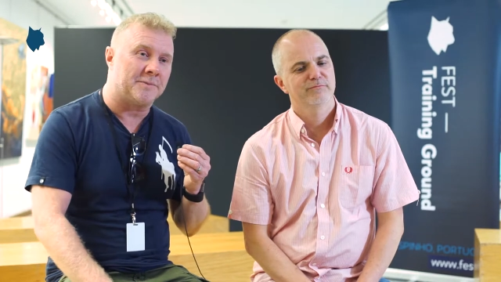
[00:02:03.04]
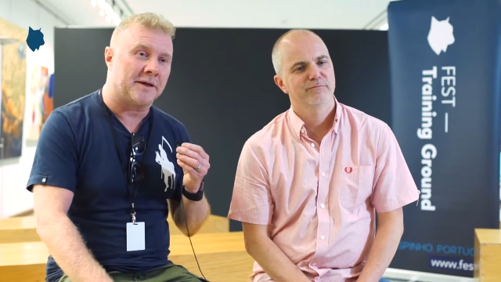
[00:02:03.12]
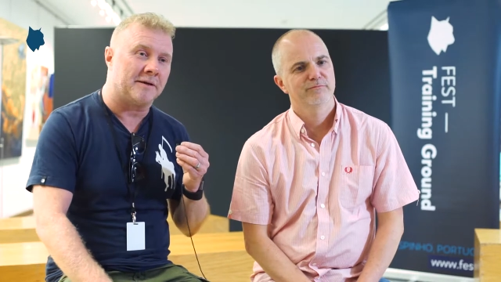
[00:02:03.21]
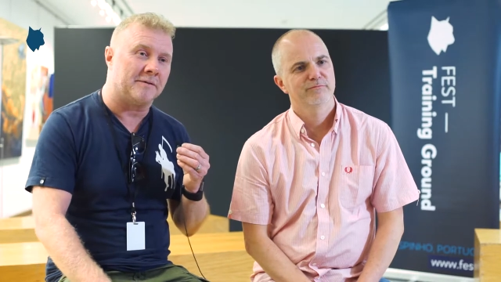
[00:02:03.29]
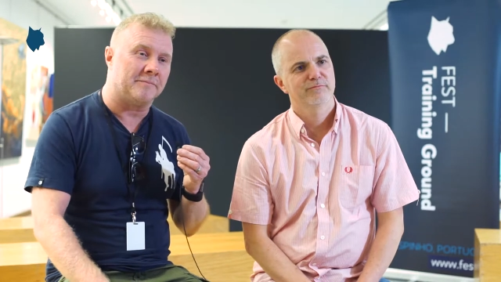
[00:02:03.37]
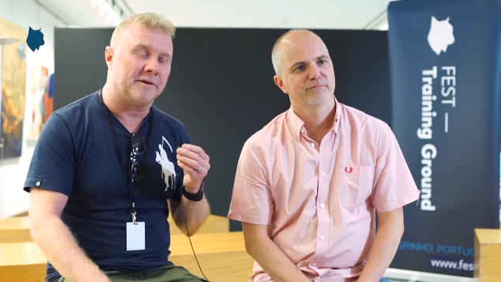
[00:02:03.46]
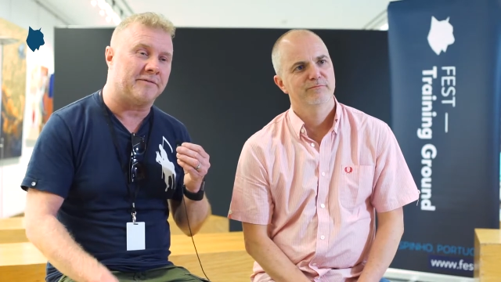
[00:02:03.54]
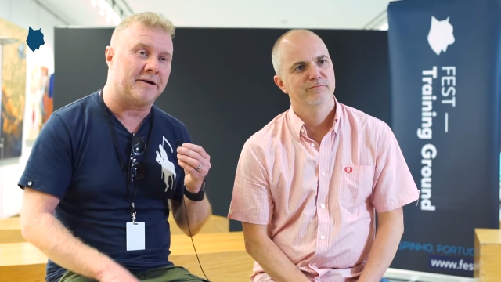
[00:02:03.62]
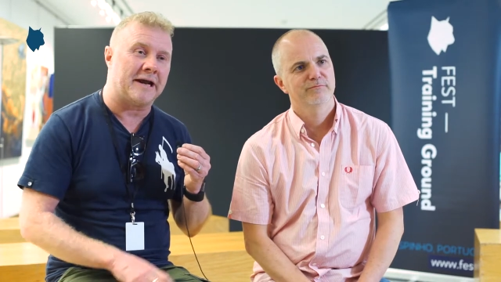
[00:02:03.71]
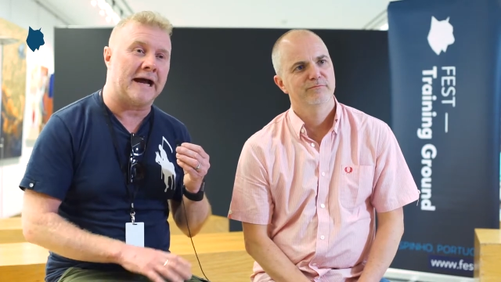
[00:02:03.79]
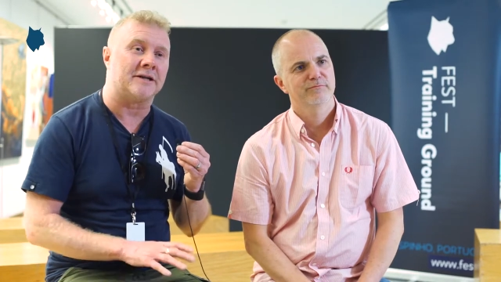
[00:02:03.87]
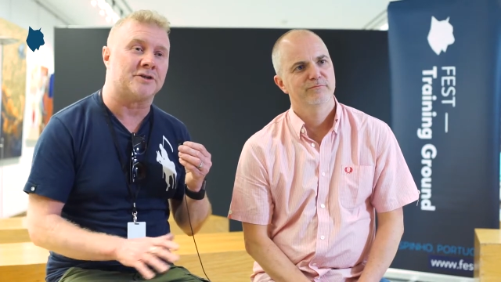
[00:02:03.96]
Speaker 1: we can be
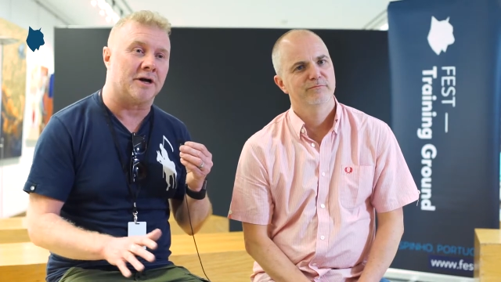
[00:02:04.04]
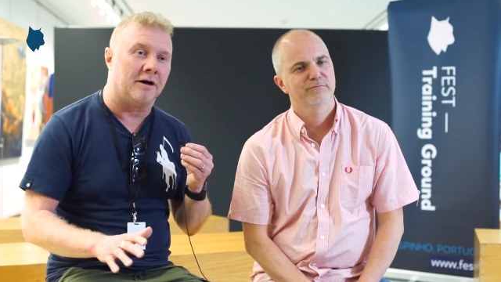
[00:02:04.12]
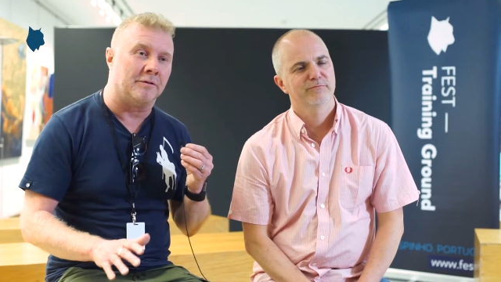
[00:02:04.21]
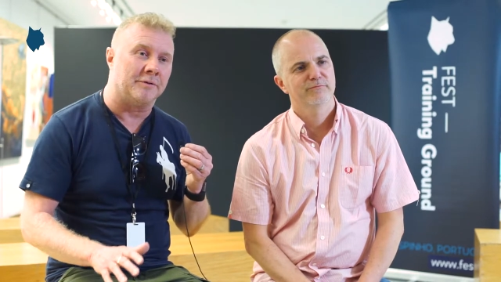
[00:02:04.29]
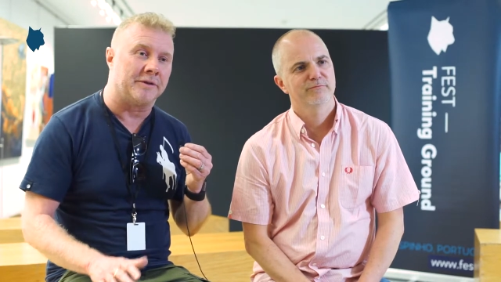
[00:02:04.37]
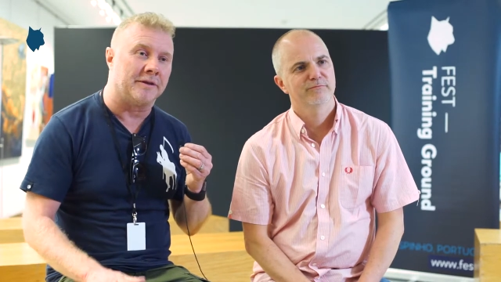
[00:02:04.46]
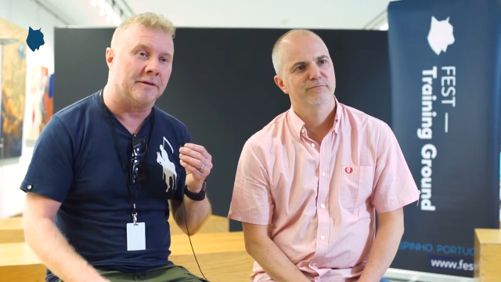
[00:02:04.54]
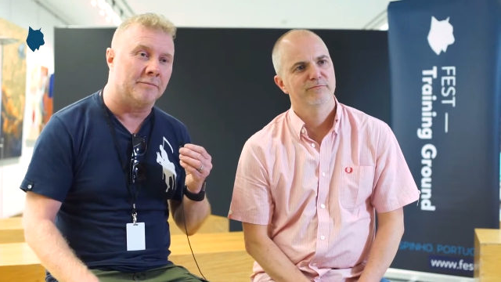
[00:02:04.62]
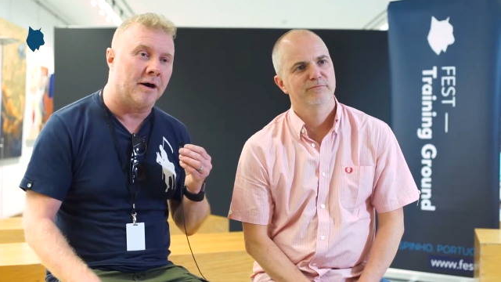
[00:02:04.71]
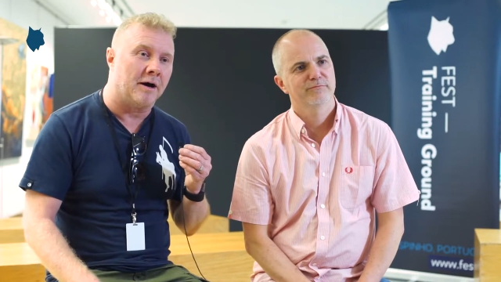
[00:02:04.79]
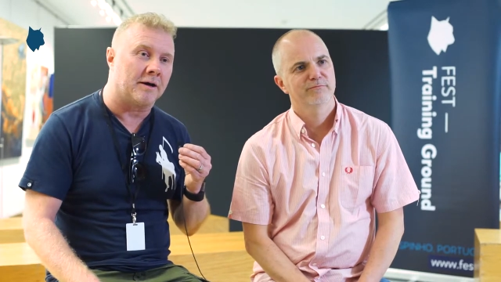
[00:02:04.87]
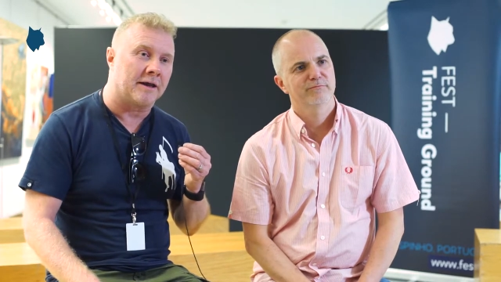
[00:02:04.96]
very agile within the
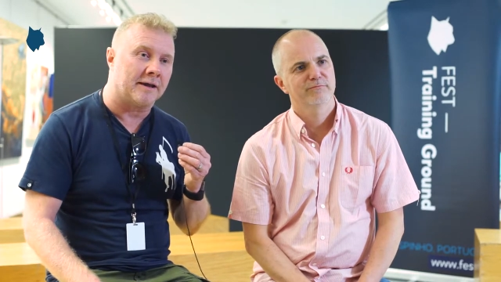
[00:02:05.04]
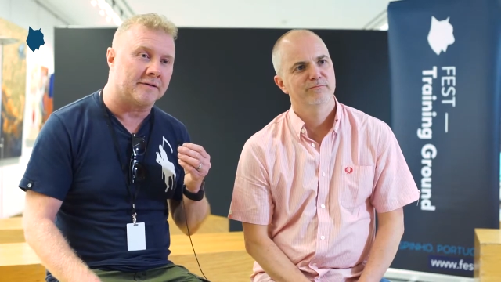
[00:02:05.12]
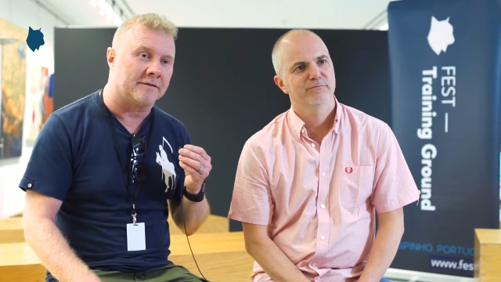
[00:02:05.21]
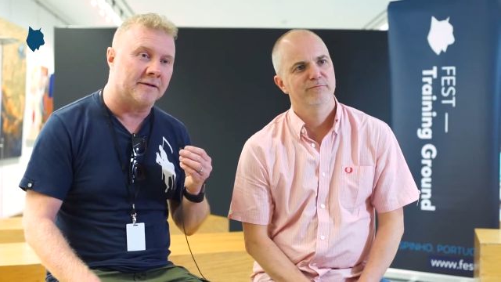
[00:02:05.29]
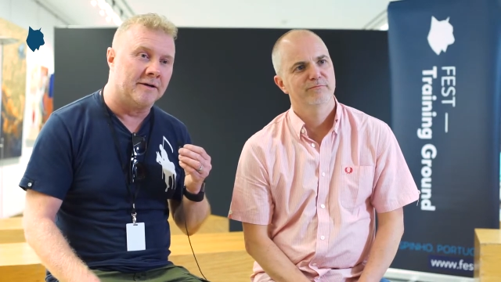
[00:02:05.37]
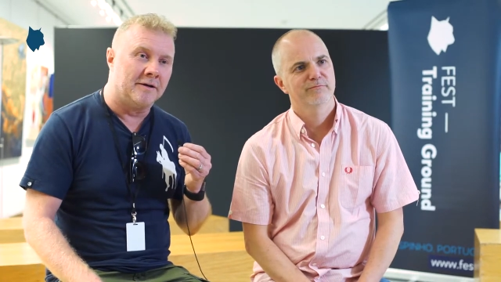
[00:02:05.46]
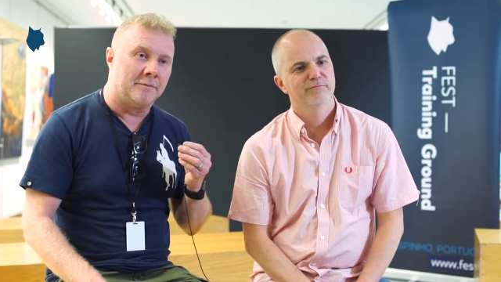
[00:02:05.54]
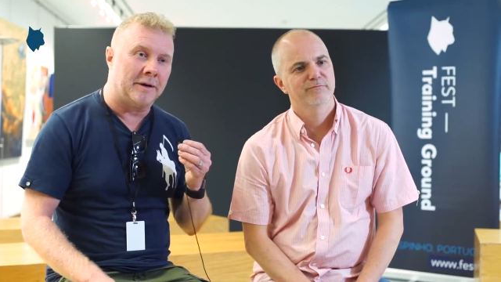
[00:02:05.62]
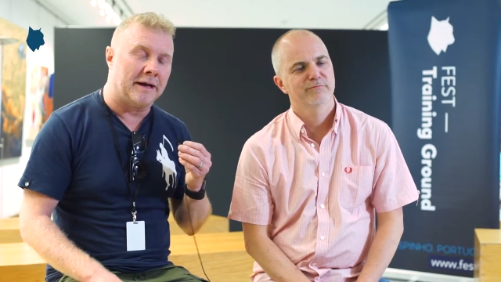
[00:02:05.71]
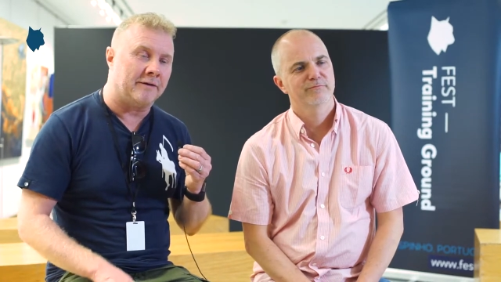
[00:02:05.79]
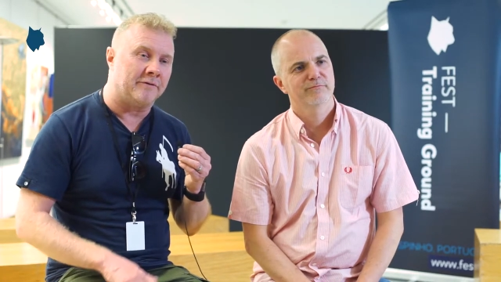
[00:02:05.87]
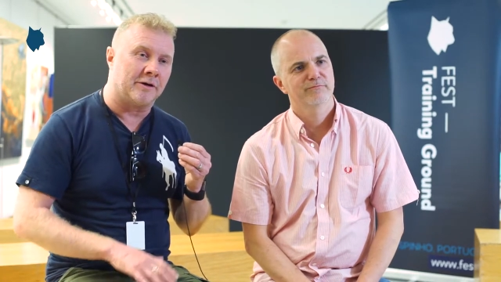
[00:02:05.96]
market. We
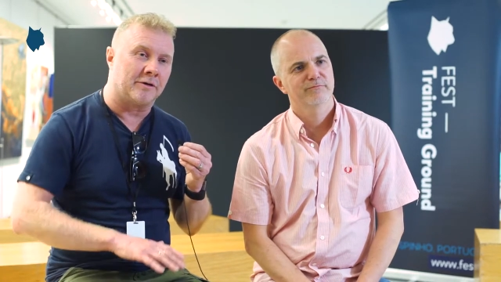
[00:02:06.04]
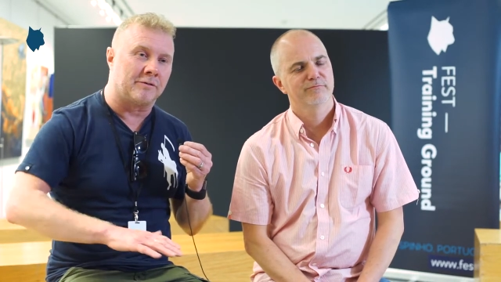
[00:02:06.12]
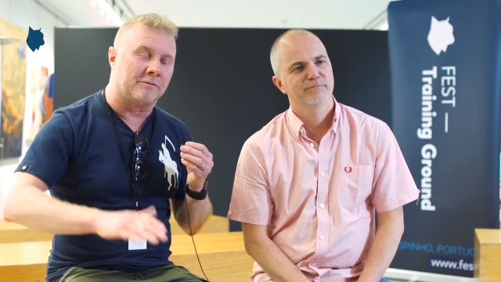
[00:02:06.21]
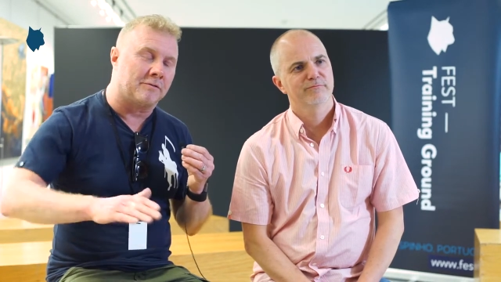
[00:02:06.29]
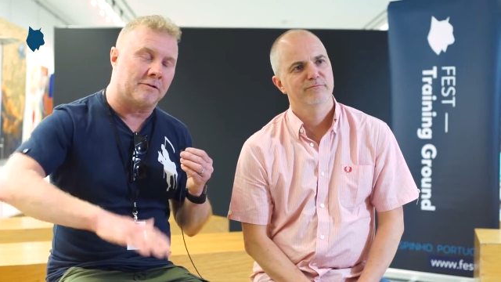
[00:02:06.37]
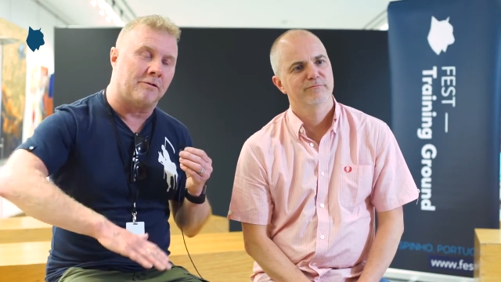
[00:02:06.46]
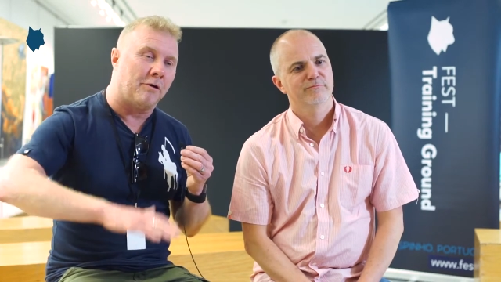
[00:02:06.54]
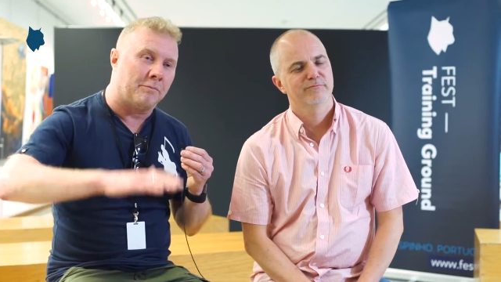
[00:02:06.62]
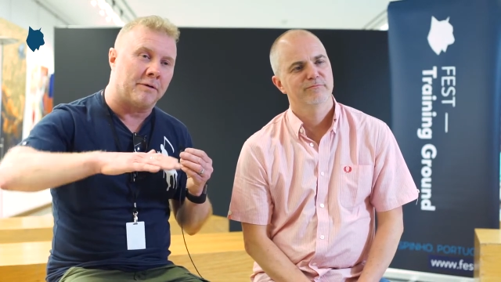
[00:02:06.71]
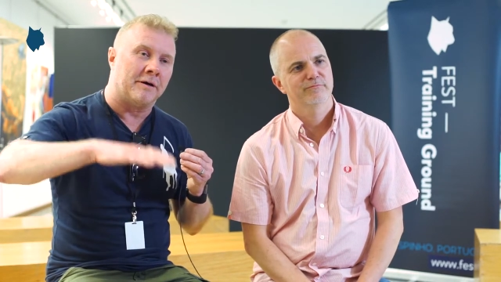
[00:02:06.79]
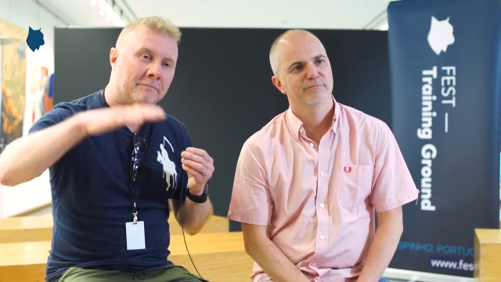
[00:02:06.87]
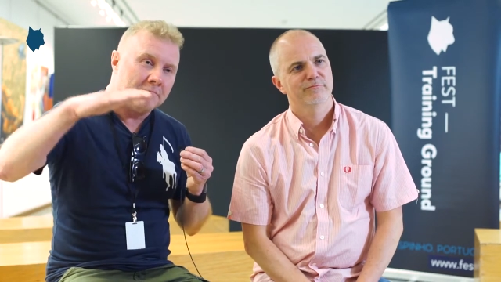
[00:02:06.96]
have no
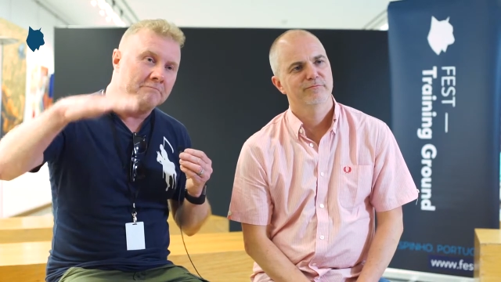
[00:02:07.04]
corporate